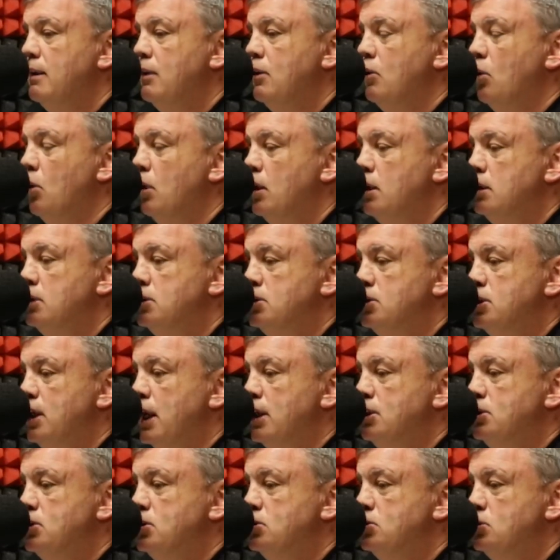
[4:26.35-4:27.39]
the
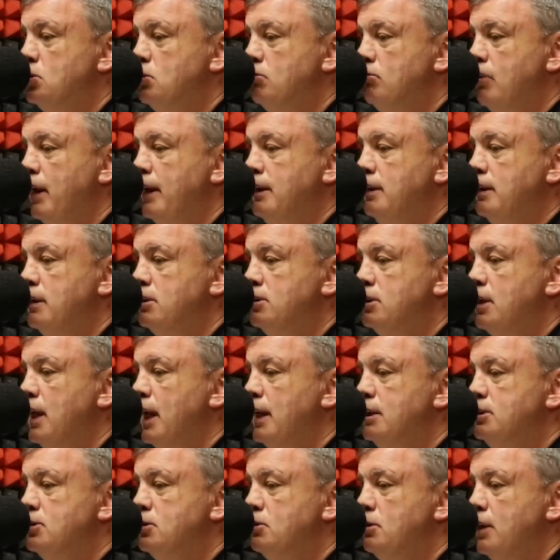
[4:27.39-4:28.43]
organizations who rate these
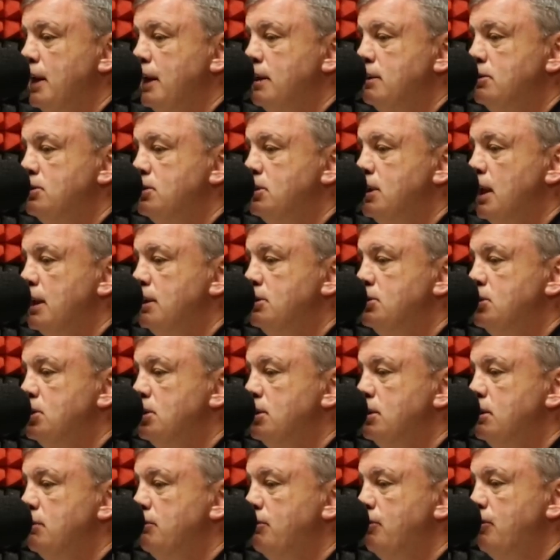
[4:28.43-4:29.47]
guys who get
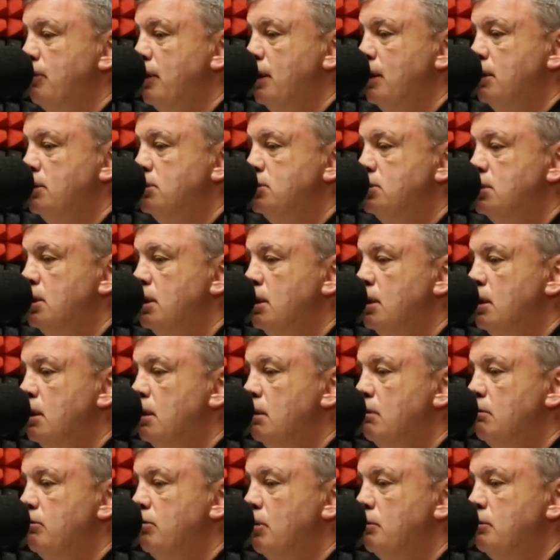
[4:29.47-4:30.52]
sanctioning fees
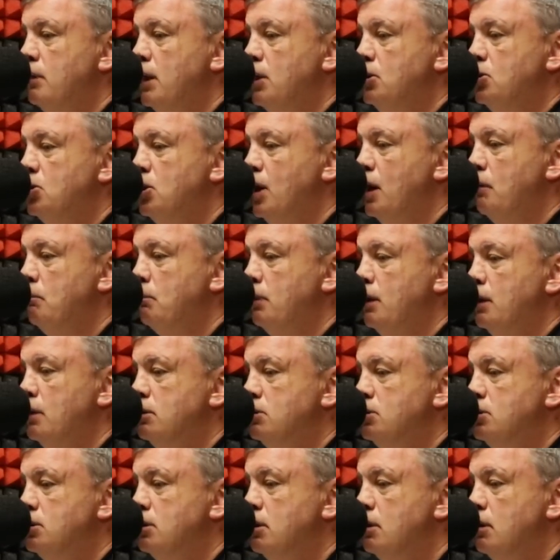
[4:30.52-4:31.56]
from their
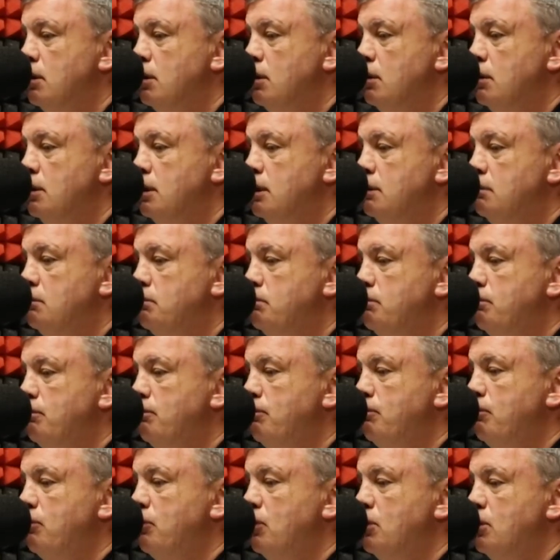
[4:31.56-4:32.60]
champions
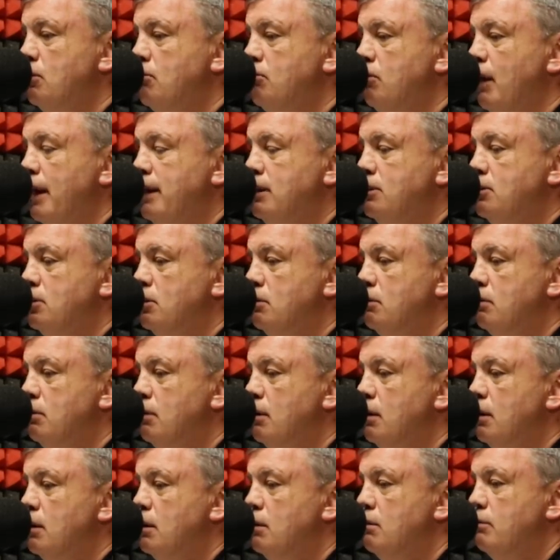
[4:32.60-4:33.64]
for the right
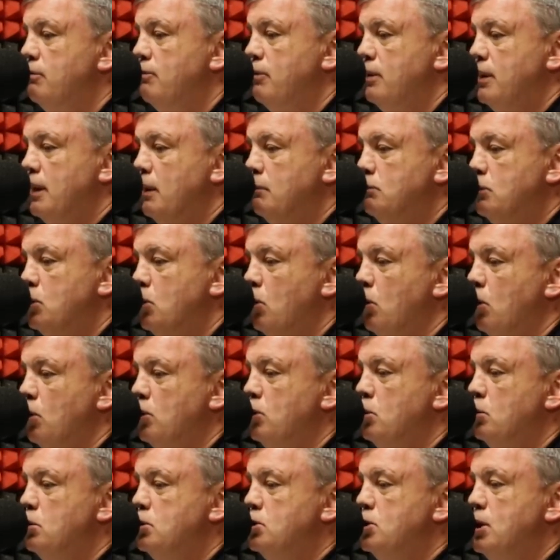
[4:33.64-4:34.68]
to, for them to
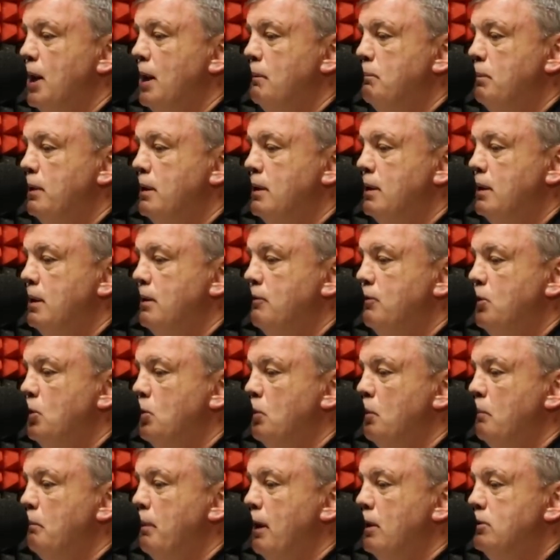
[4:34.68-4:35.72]
call you a champion and give
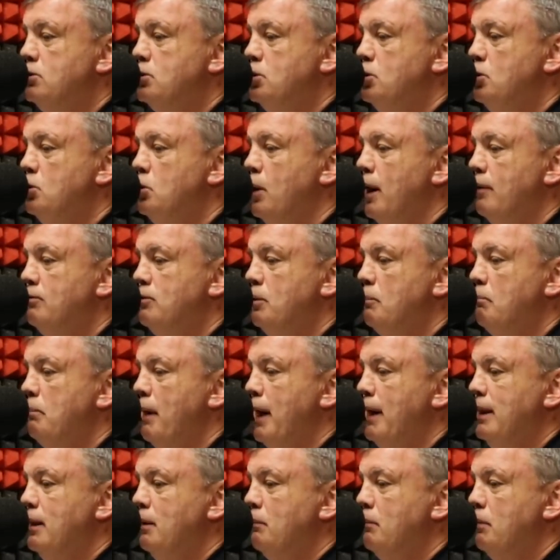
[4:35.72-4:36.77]
you a belt, you have to
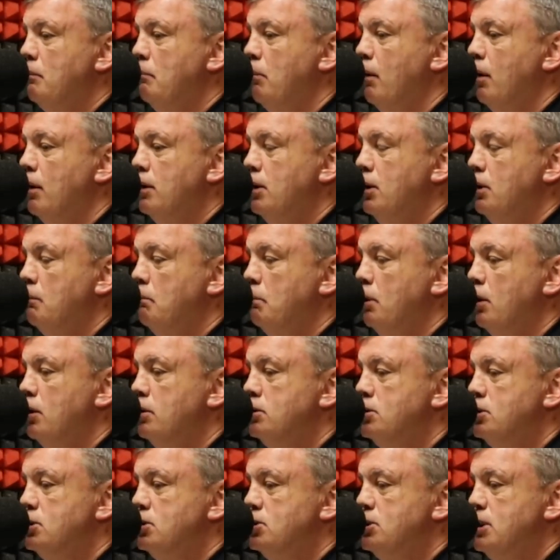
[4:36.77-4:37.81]
pay them a part of your
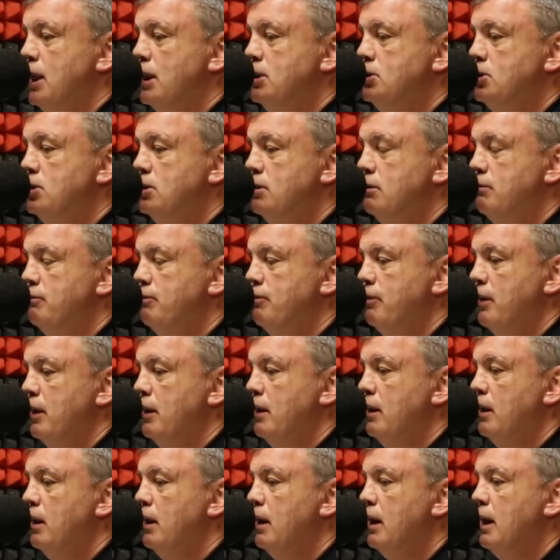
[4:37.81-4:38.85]
purse, a sanctioning
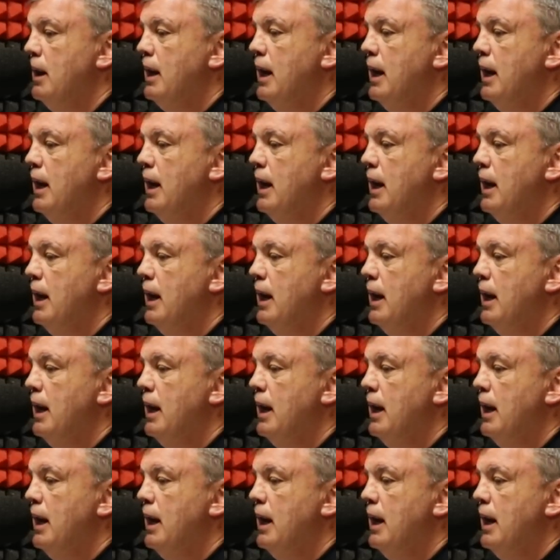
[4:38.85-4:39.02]
fee.